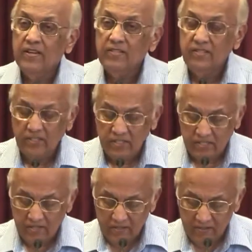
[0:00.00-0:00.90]
find Jesus
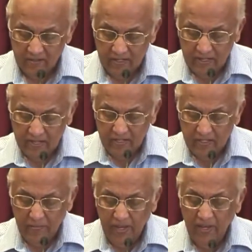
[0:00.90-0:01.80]

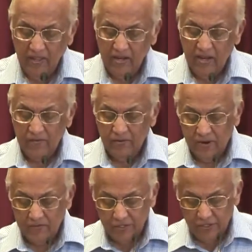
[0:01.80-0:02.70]
speaking that type of
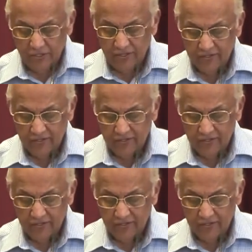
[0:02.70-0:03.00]
rubbish.